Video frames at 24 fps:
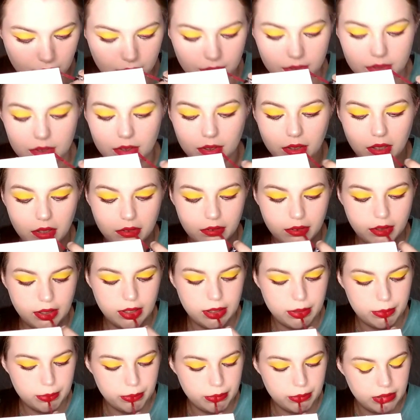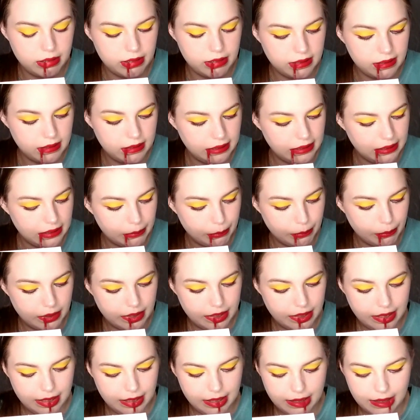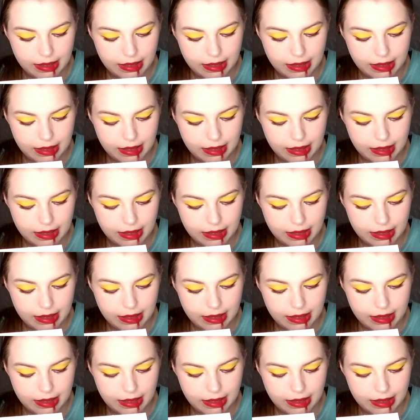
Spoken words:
Still giving him their money.